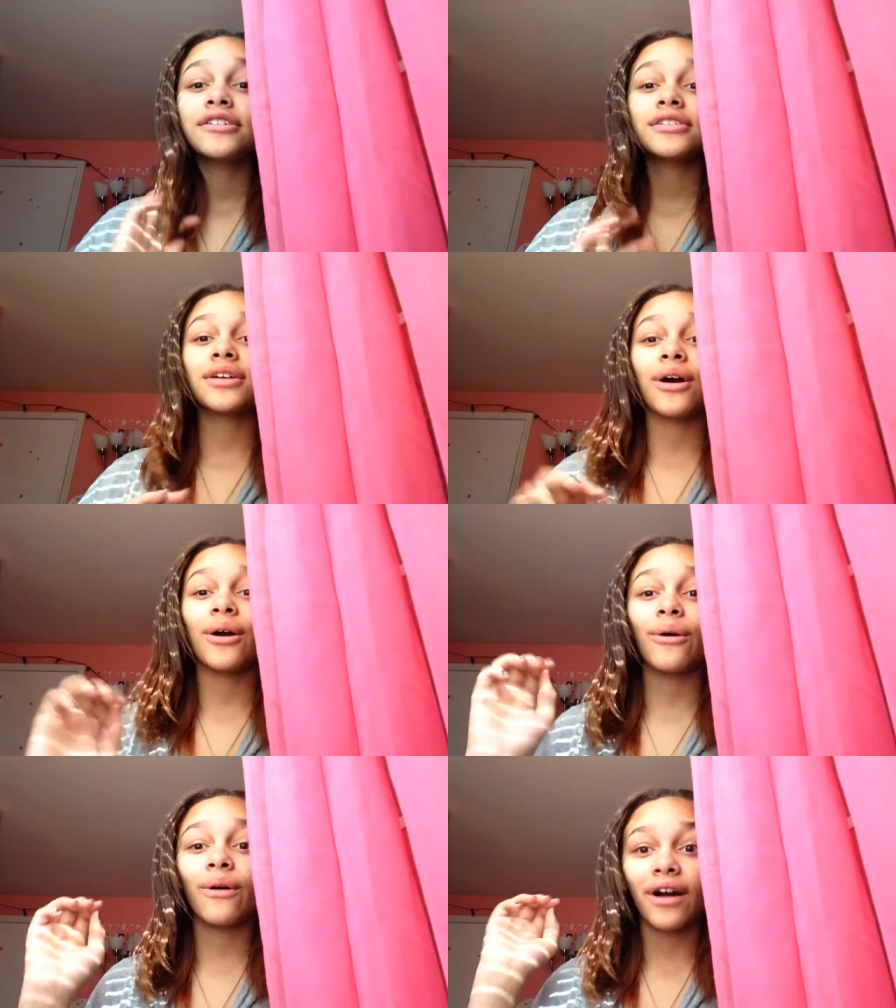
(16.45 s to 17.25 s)

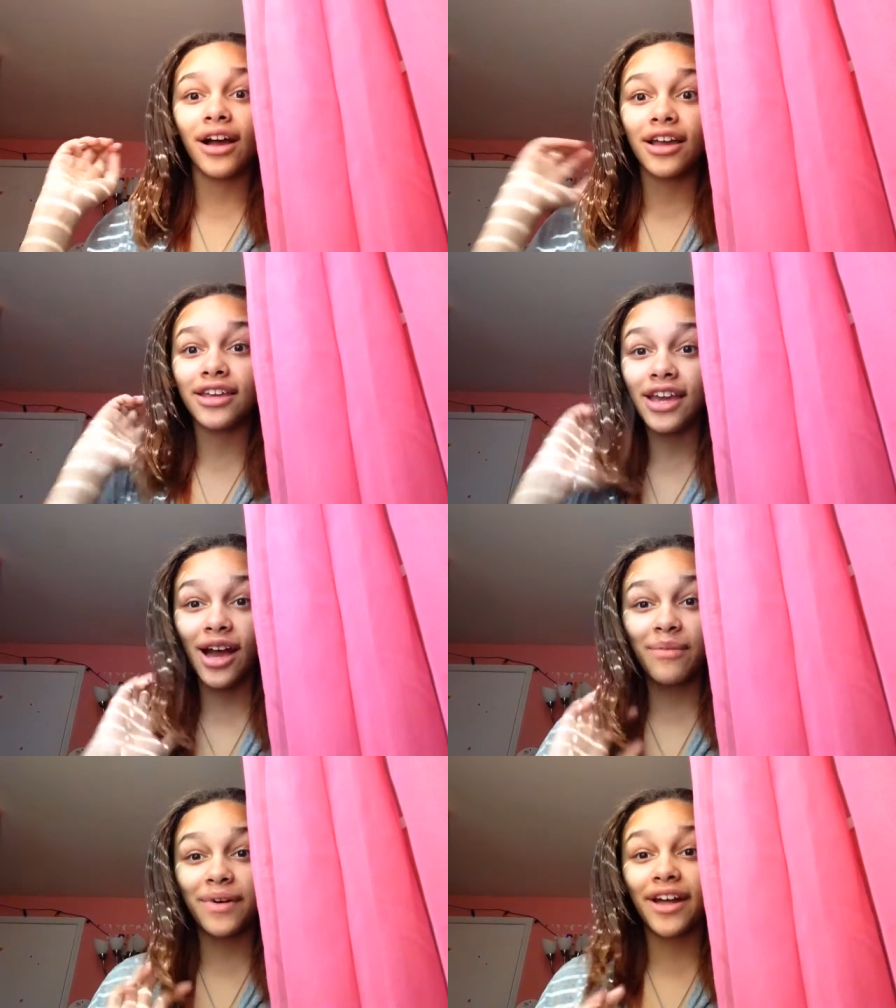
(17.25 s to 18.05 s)
So,
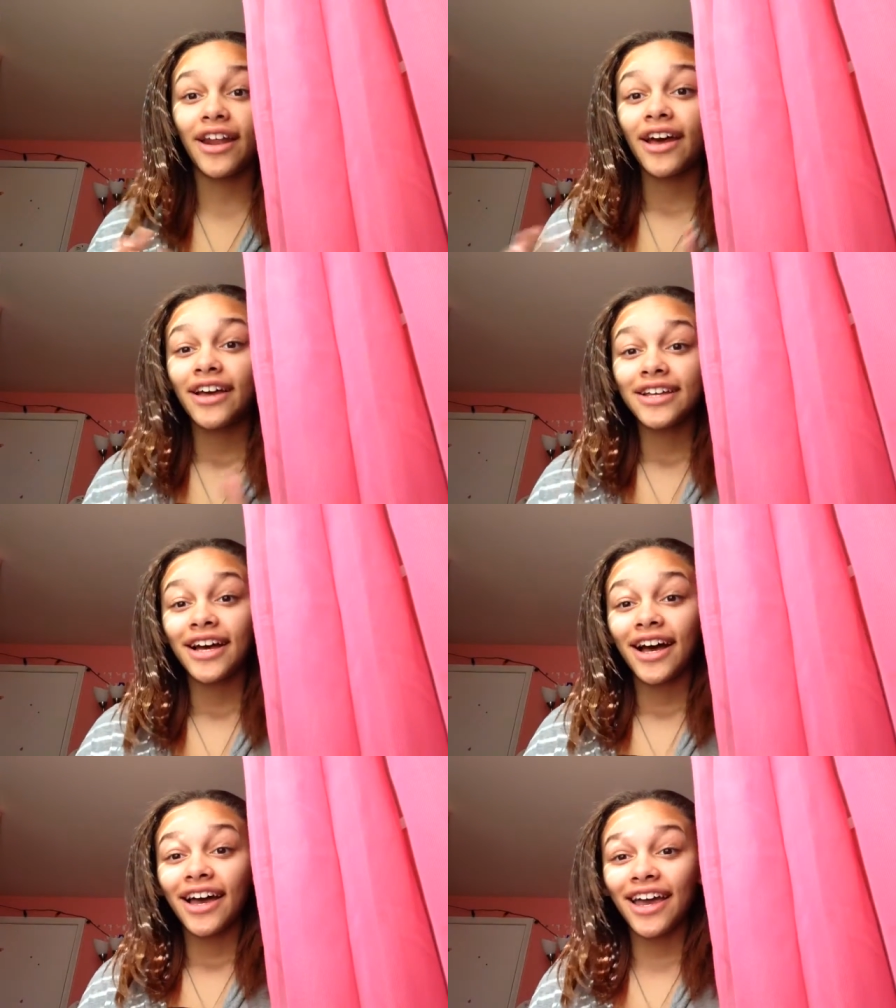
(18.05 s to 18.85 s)
yeah, but
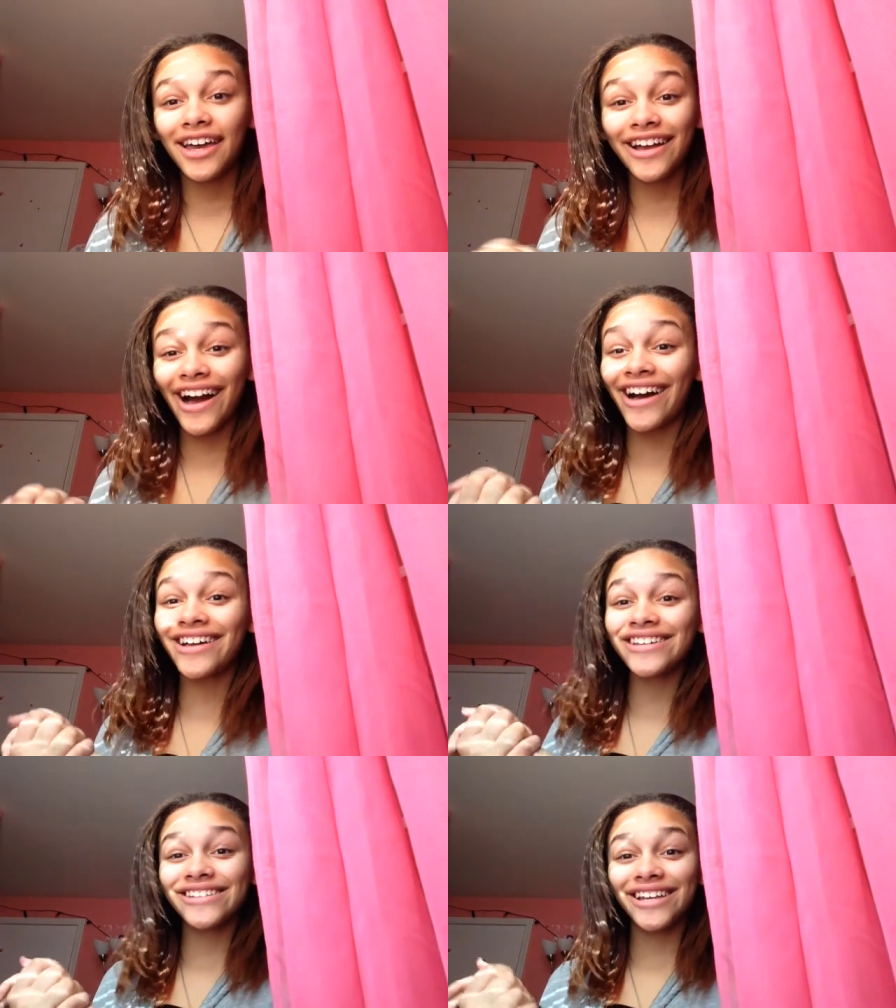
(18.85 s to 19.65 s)
hey,
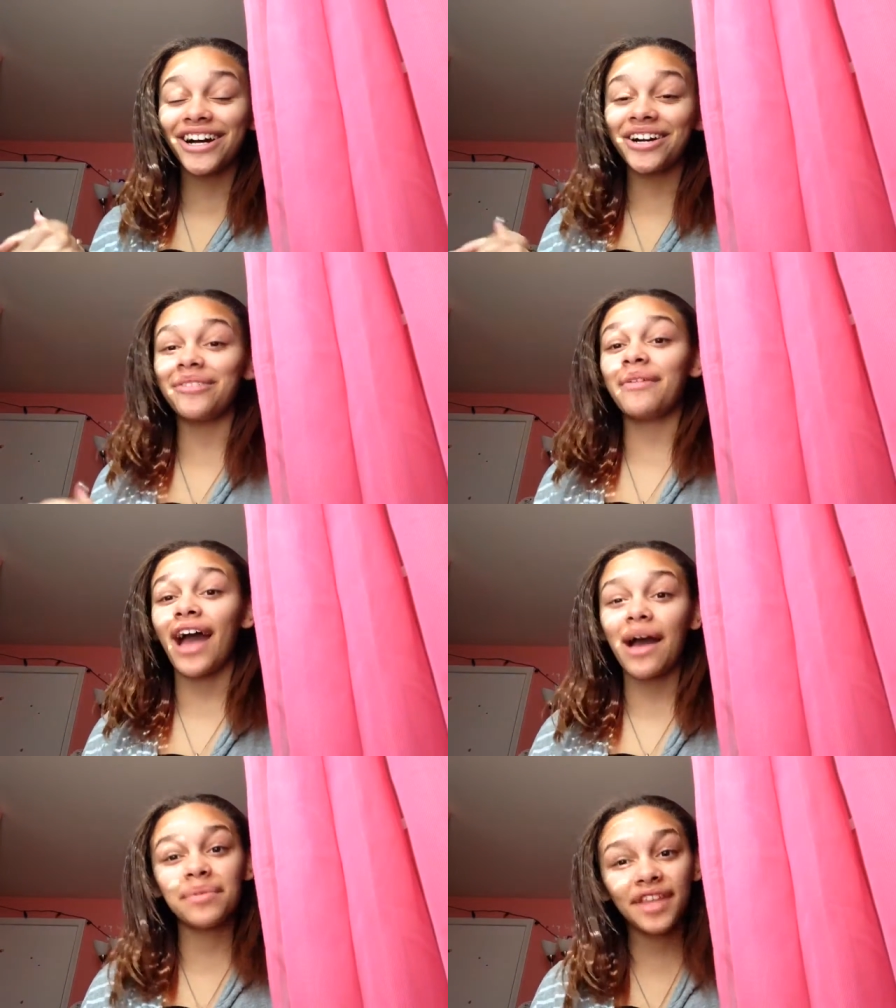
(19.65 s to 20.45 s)
guys, um,
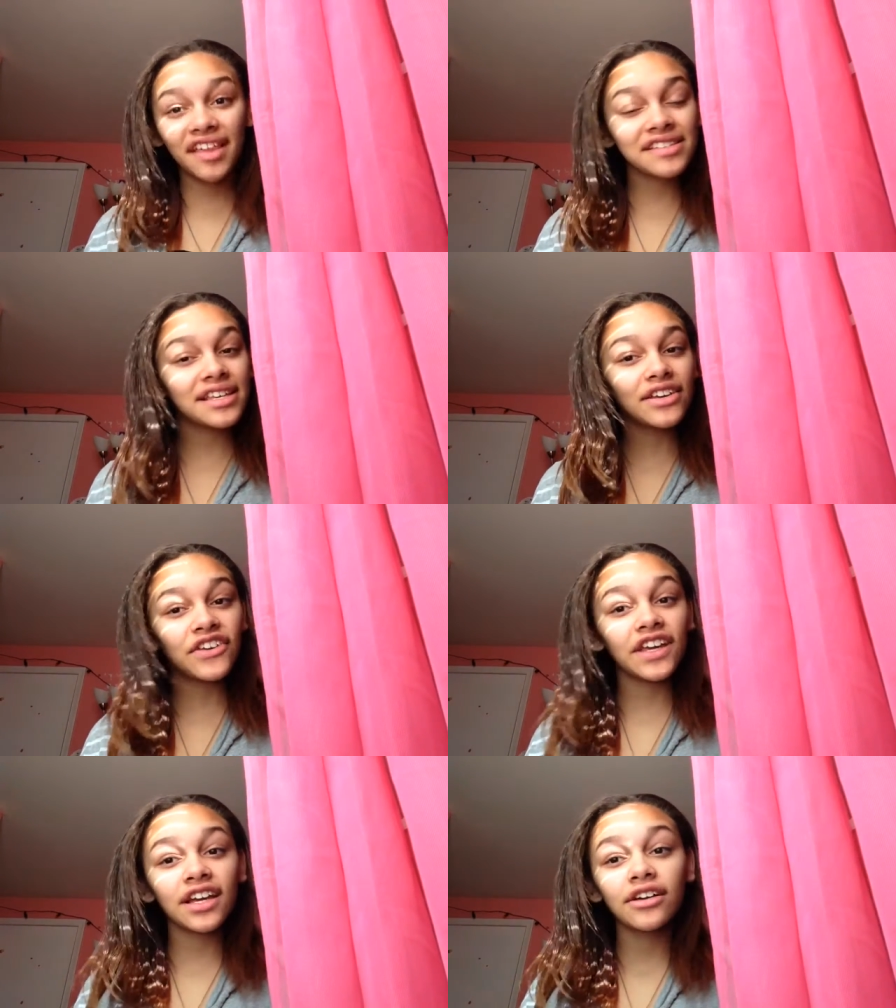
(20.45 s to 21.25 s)
happy
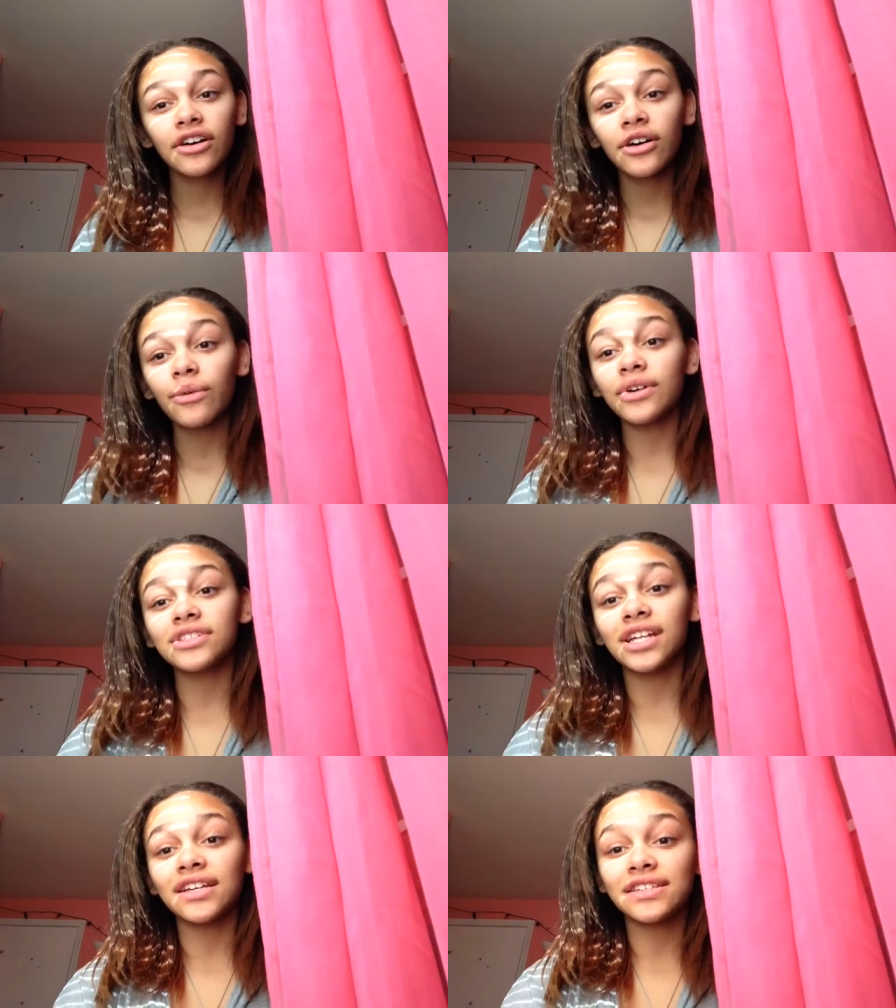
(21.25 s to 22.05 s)
Thanksgiving. Well,
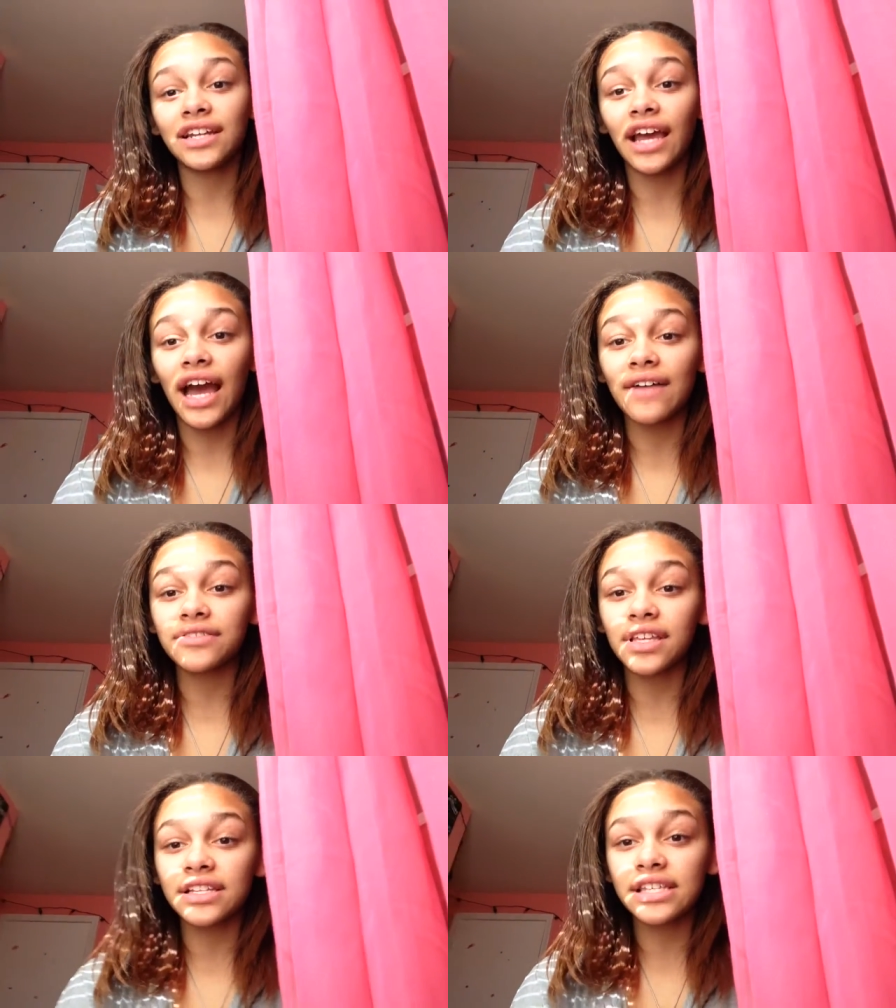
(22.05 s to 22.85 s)
today's the day
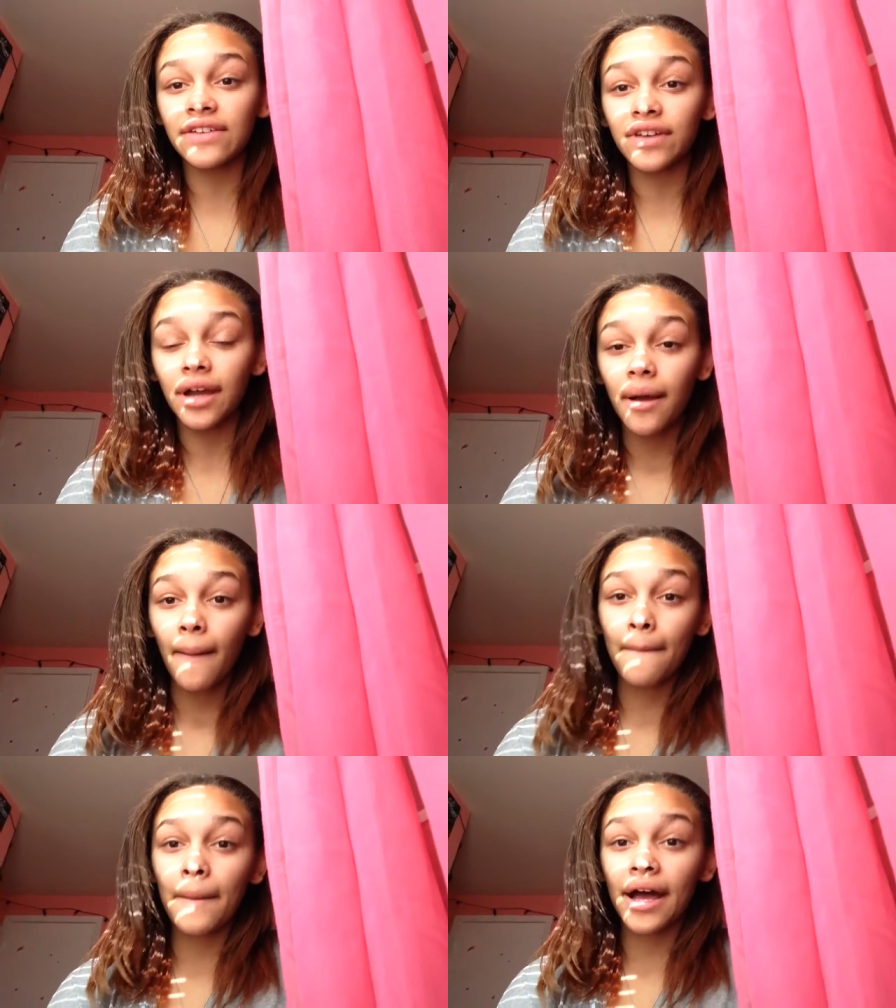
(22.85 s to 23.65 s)
after Thanksgiving,
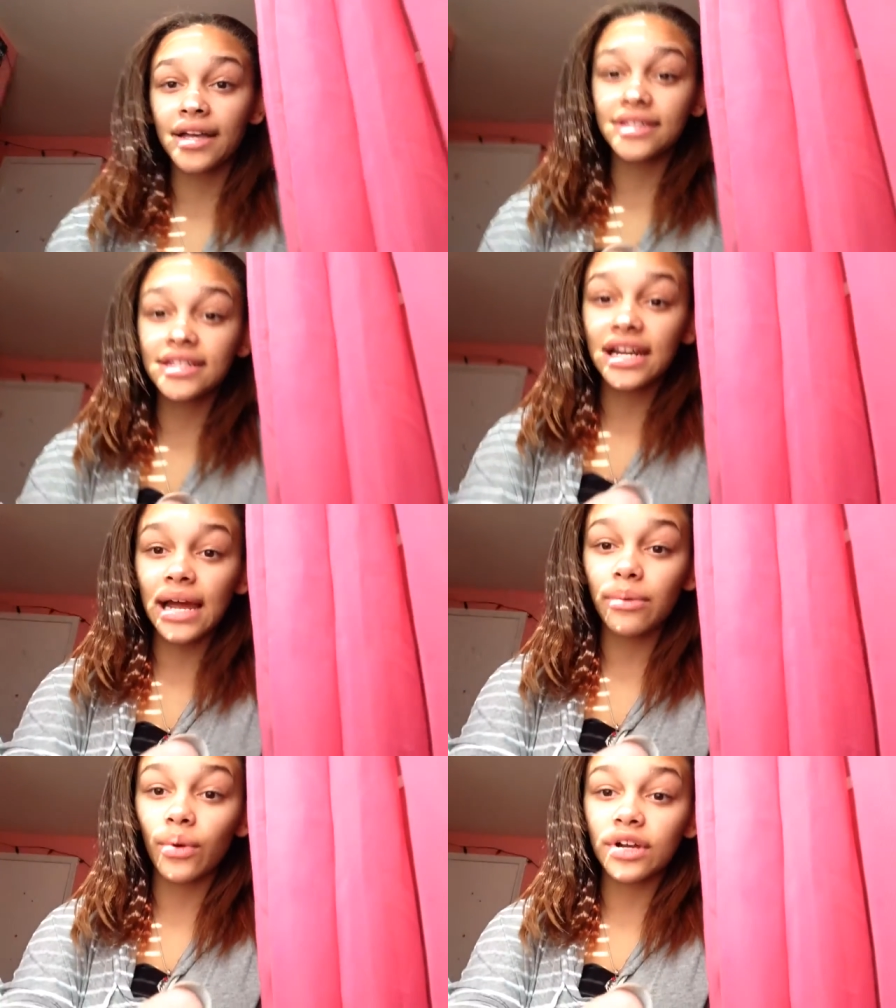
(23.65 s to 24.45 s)
but
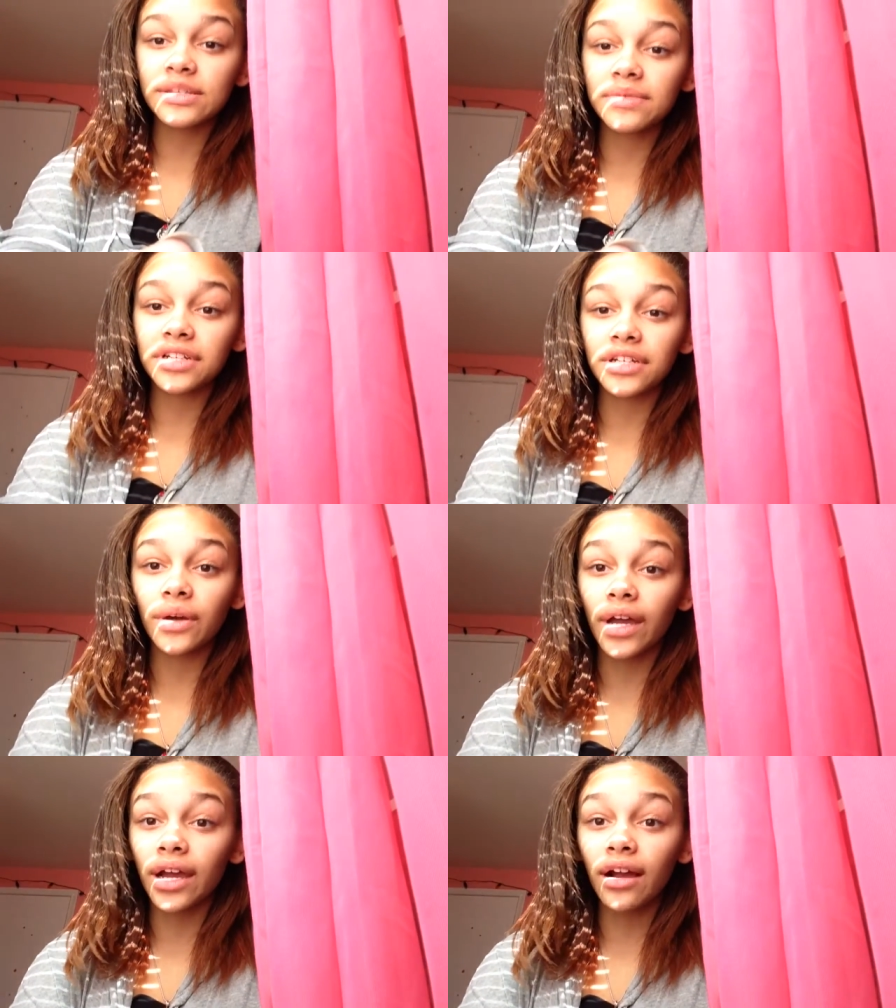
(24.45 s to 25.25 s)
today I'm going to be
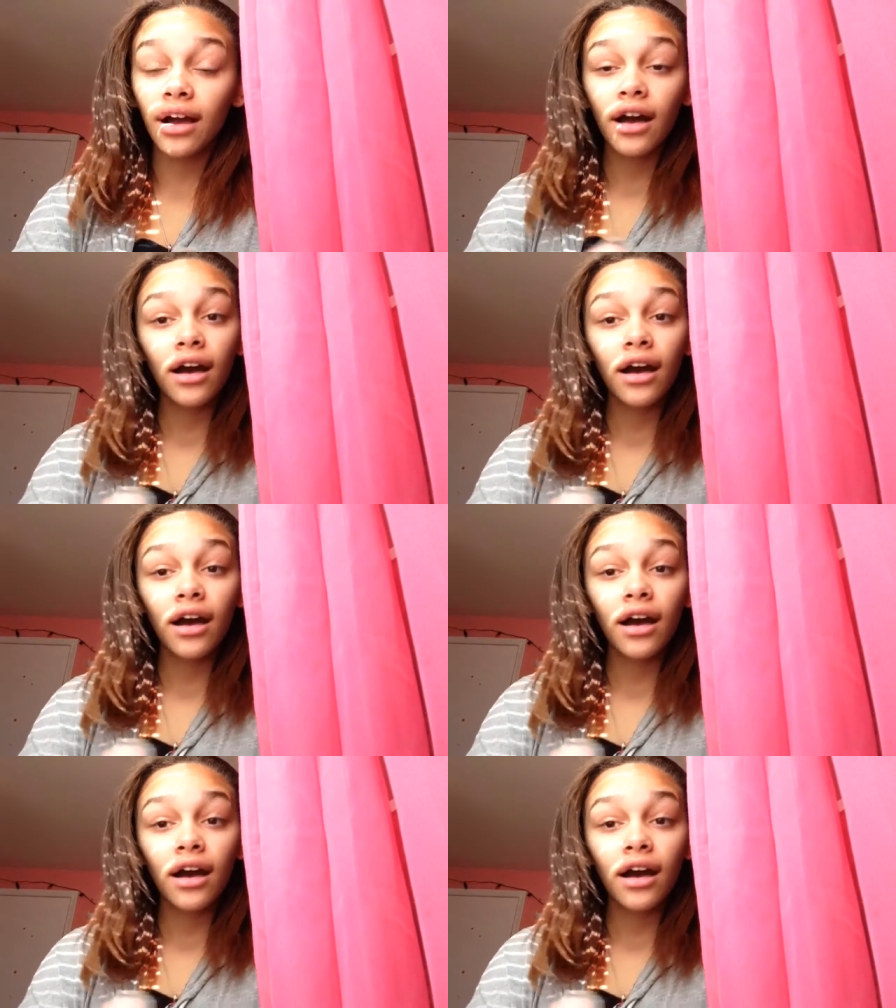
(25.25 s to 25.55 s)
doing